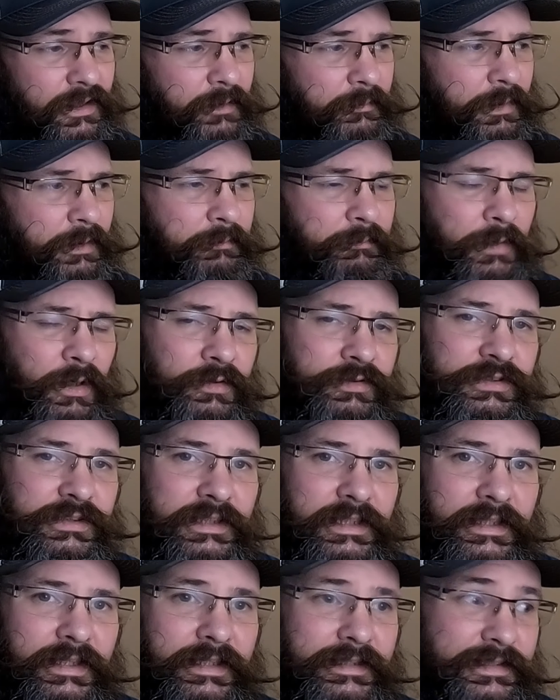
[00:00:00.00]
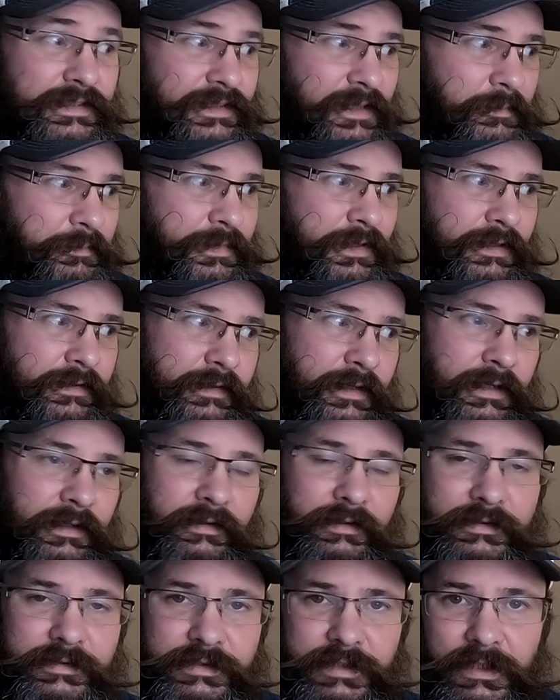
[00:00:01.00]
But mostly it's something
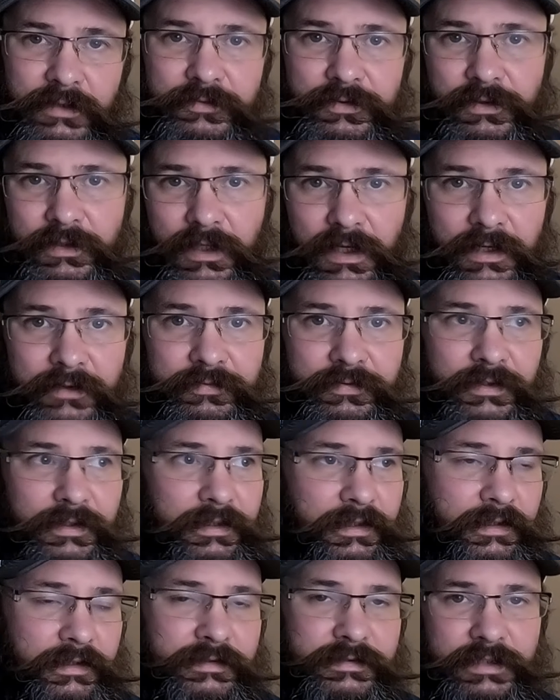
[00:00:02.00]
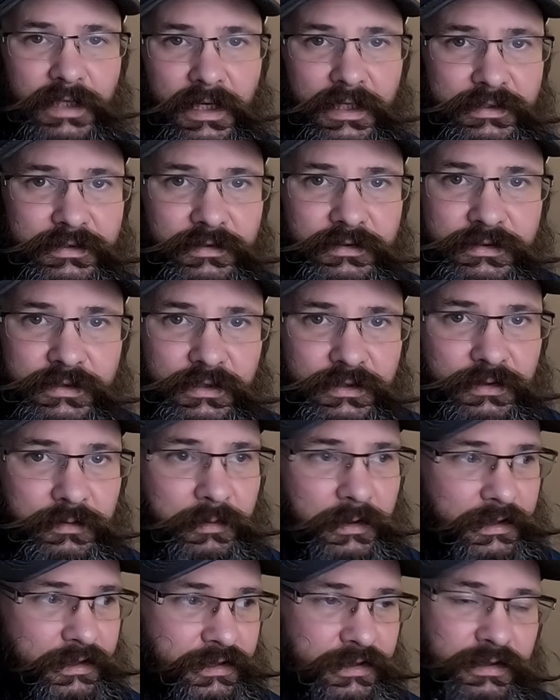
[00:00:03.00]
that could save your life in a disaster
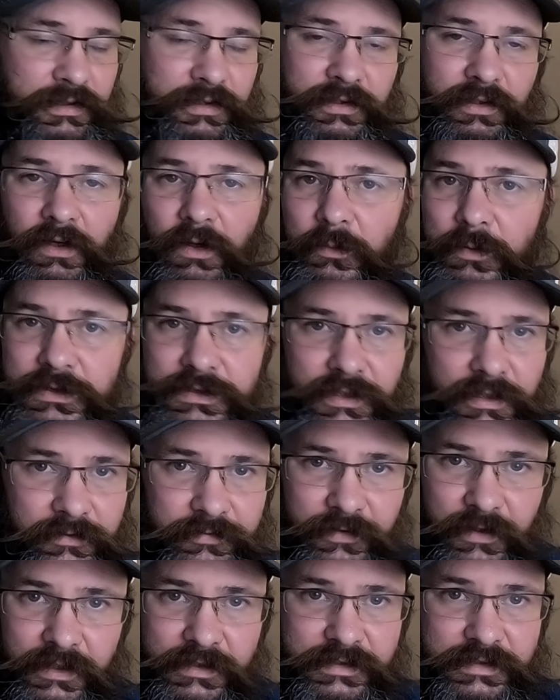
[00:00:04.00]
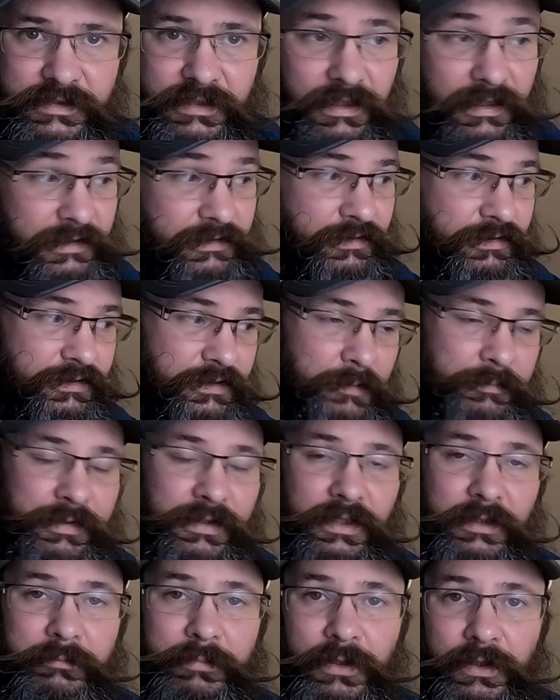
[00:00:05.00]
situation. You're always going to find sticks or
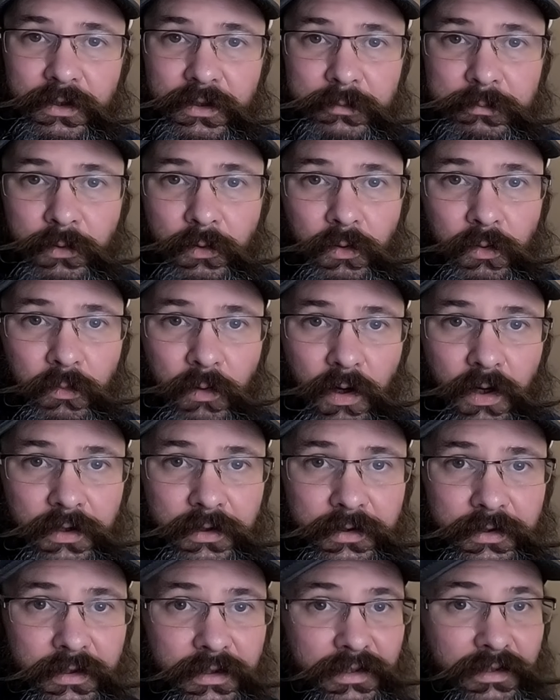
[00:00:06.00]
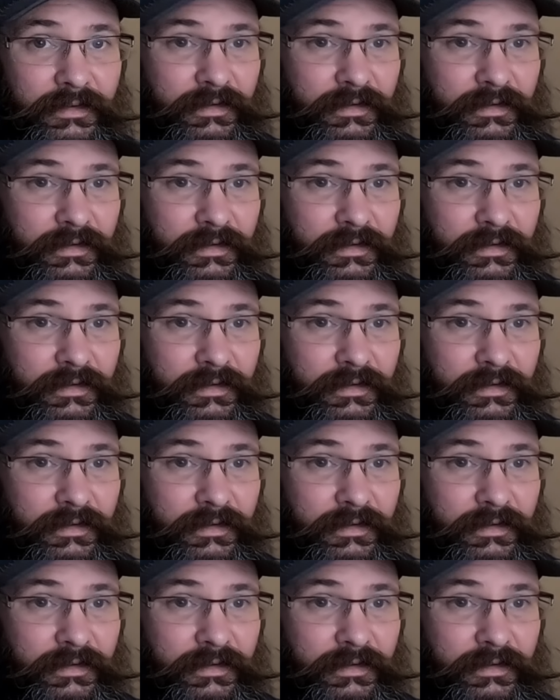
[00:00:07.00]
something to burn to boil water.